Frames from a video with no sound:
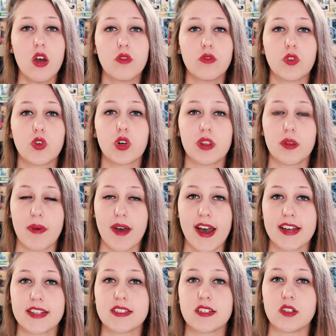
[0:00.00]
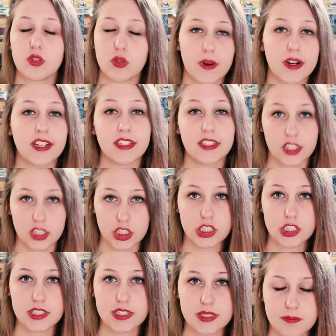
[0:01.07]
for the past 20
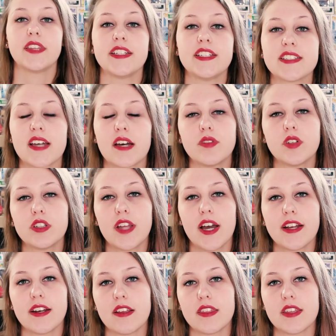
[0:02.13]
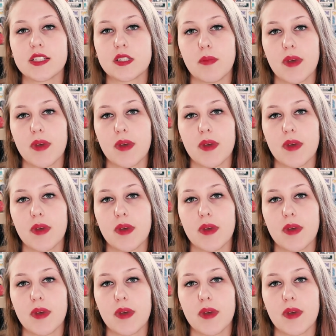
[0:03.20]
years. They discover that this